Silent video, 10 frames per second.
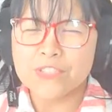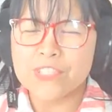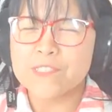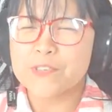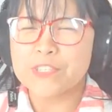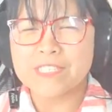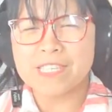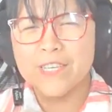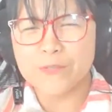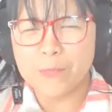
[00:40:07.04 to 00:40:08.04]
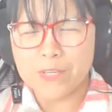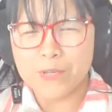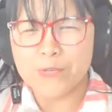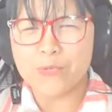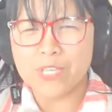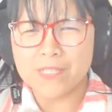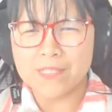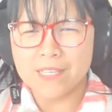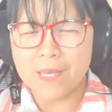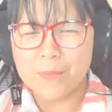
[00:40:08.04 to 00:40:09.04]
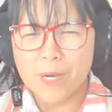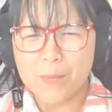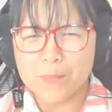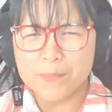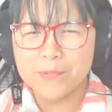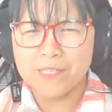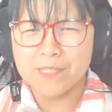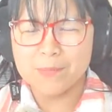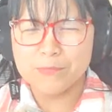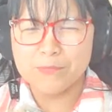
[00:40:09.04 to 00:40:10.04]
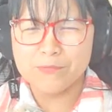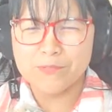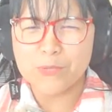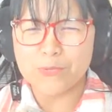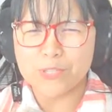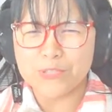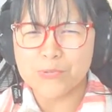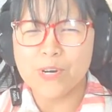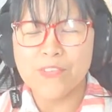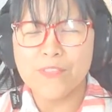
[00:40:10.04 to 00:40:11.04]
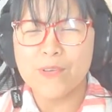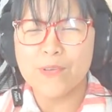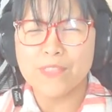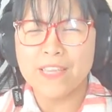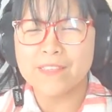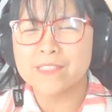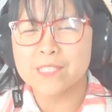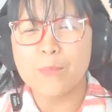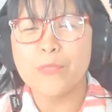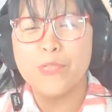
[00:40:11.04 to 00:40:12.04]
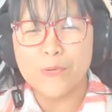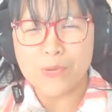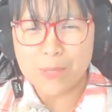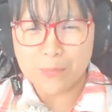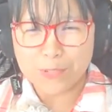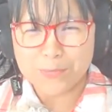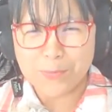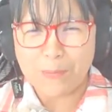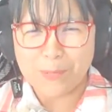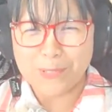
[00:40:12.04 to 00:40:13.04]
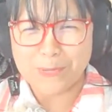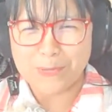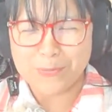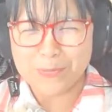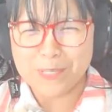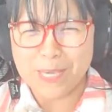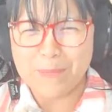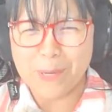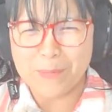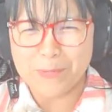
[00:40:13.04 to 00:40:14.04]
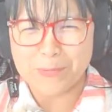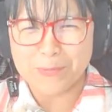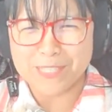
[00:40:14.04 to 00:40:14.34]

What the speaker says: just for the sake of my Korean K-pop viewers, who are the like the top three most popular K-pop groups